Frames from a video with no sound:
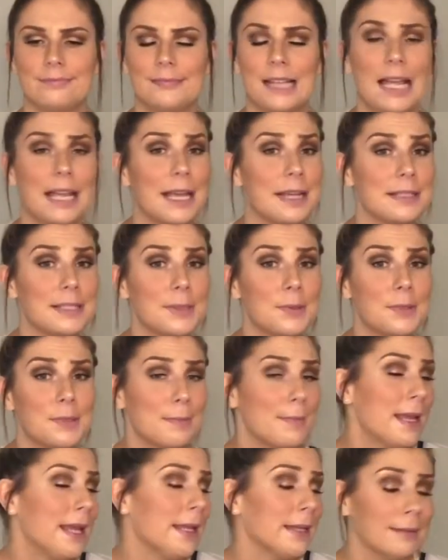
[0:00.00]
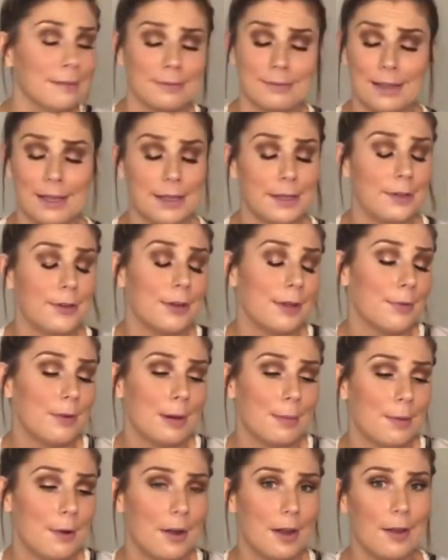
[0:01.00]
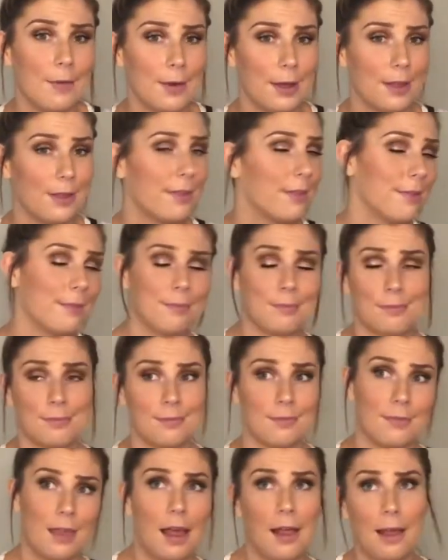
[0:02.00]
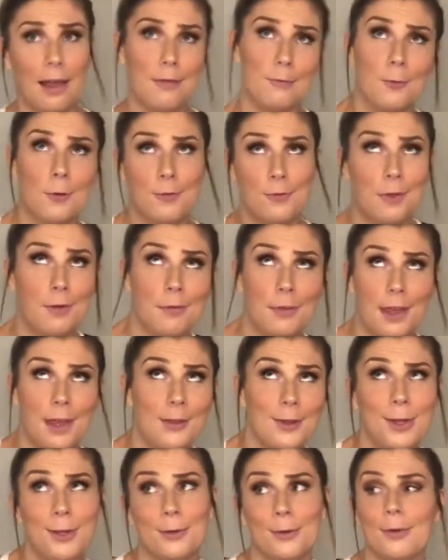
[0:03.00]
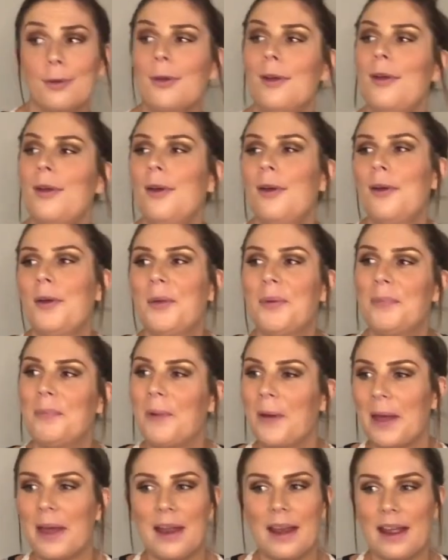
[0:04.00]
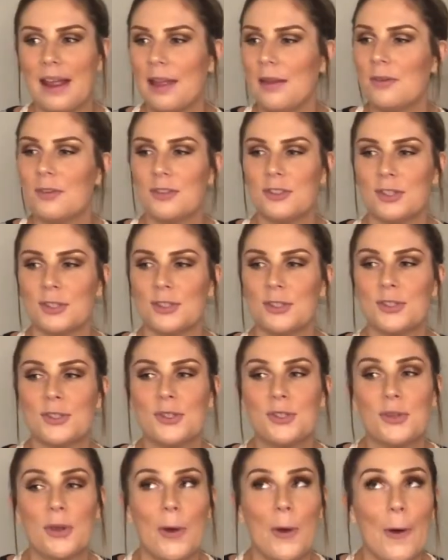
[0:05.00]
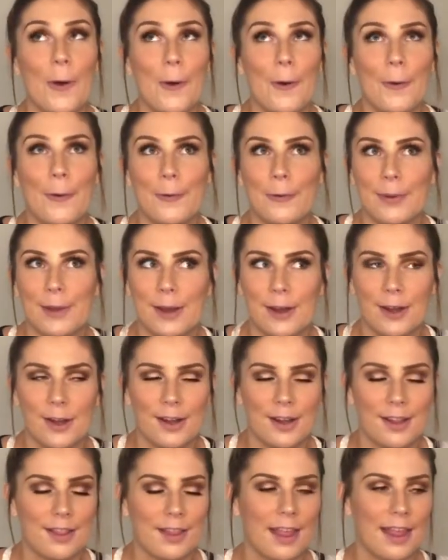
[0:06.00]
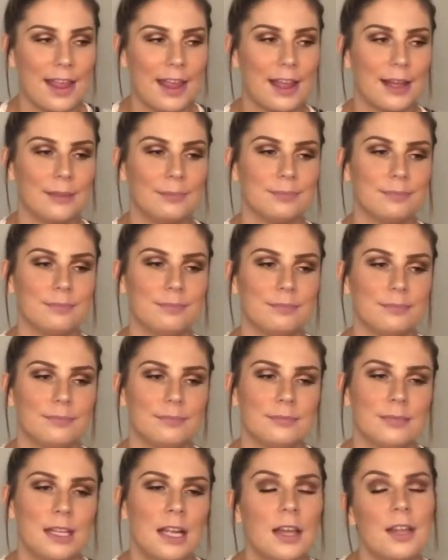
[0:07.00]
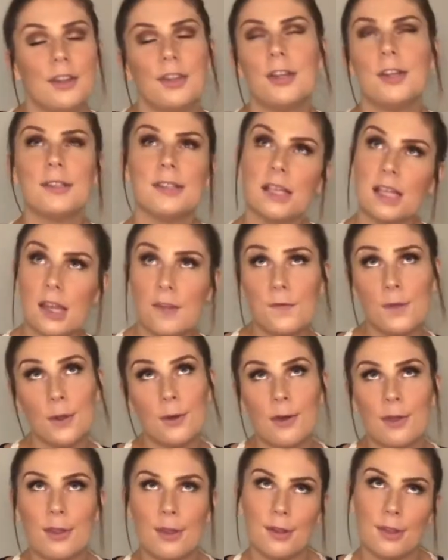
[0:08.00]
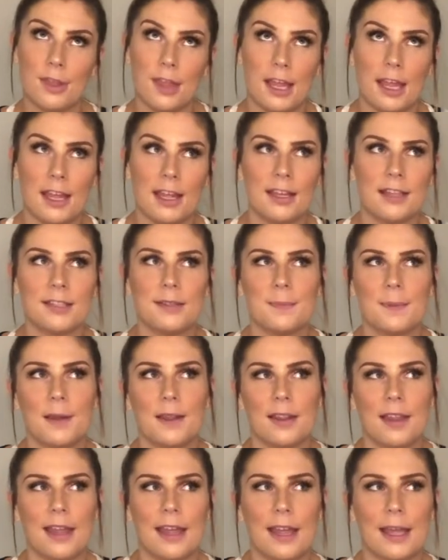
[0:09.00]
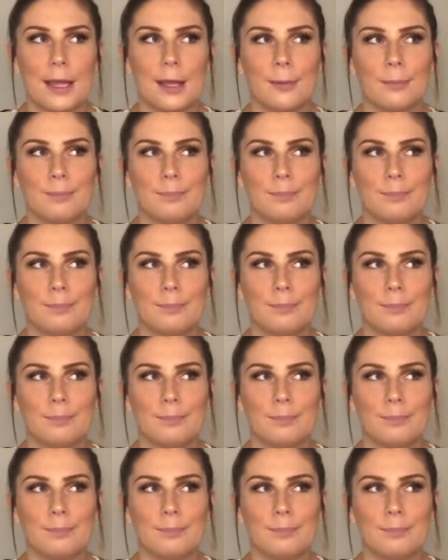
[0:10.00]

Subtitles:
I guess it was me that you didn't want to party with. I'll have more fun without you. But it was just so weird. And like, there's like a few other things, but like